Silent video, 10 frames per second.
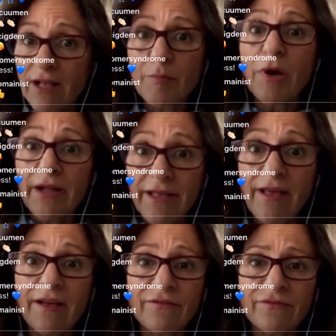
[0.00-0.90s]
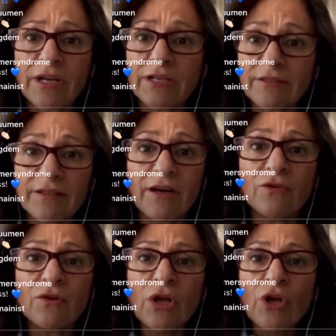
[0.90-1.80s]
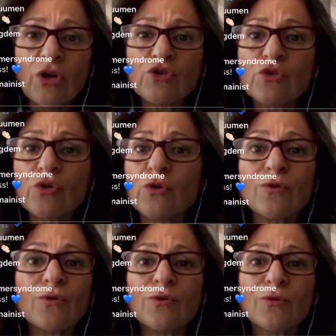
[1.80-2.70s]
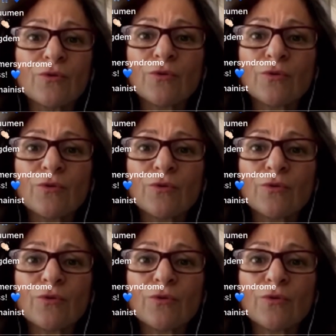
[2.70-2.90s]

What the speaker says: I have right now. So